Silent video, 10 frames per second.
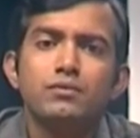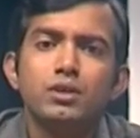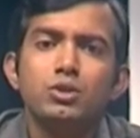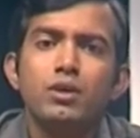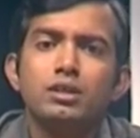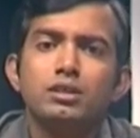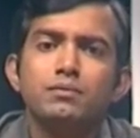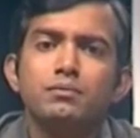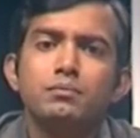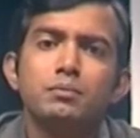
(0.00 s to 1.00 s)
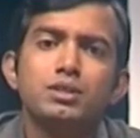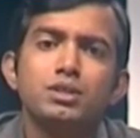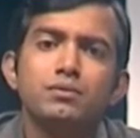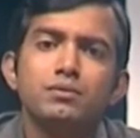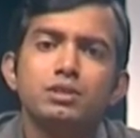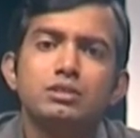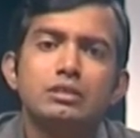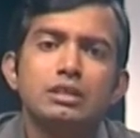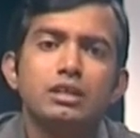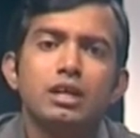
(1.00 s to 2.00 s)
Radioactive materials
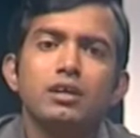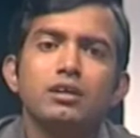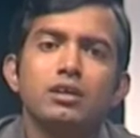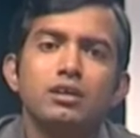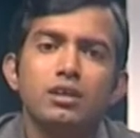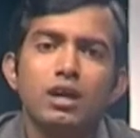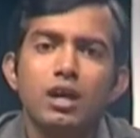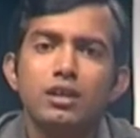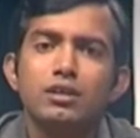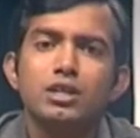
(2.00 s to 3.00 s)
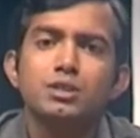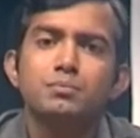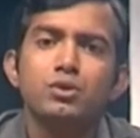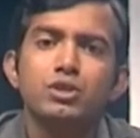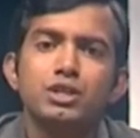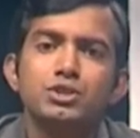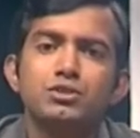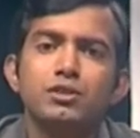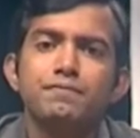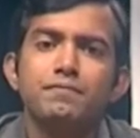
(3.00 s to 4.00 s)
decay in an
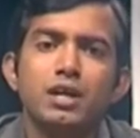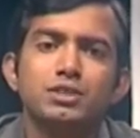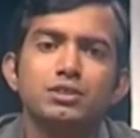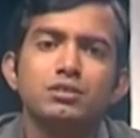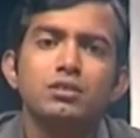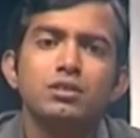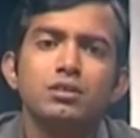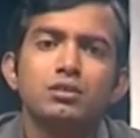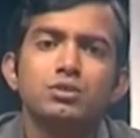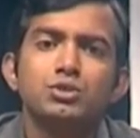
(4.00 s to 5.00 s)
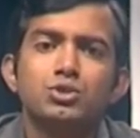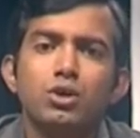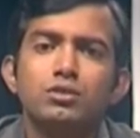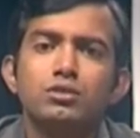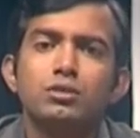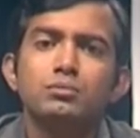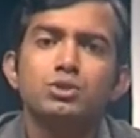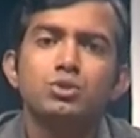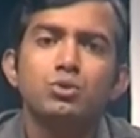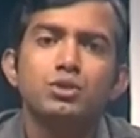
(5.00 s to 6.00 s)
exponential fashion. Short-term
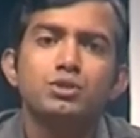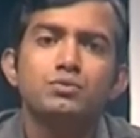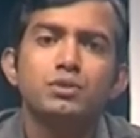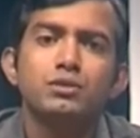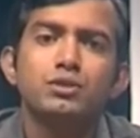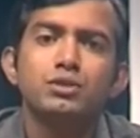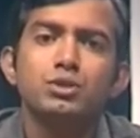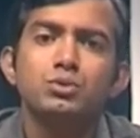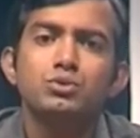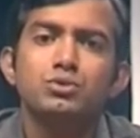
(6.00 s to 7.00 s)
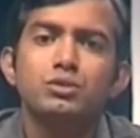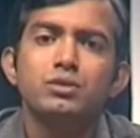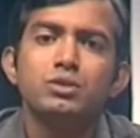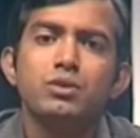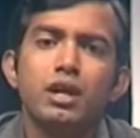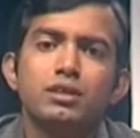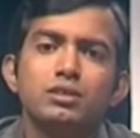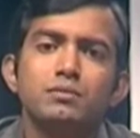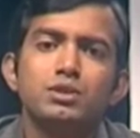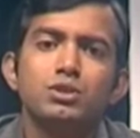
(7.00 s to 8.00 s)
storage will reduce the
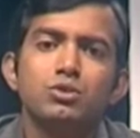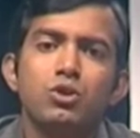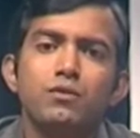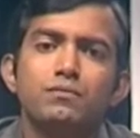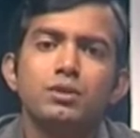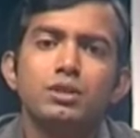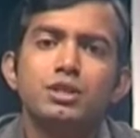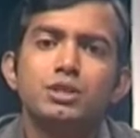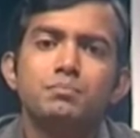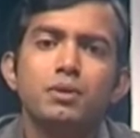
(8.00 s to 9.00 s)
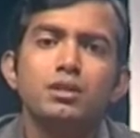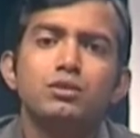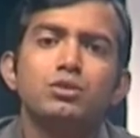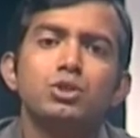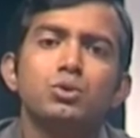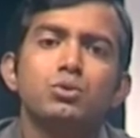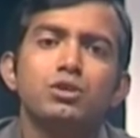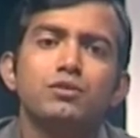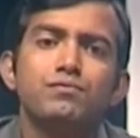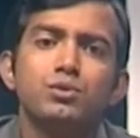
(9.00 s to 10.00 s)
radioactivity of spent
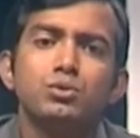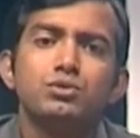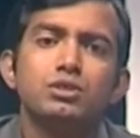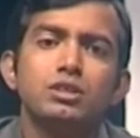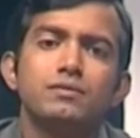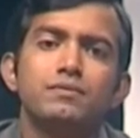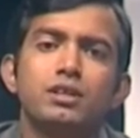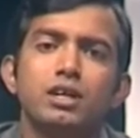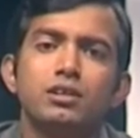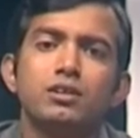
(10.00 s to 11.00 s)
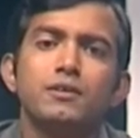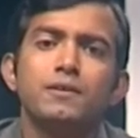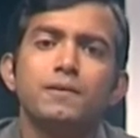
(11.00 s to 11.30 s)
nuclear fuel significantly.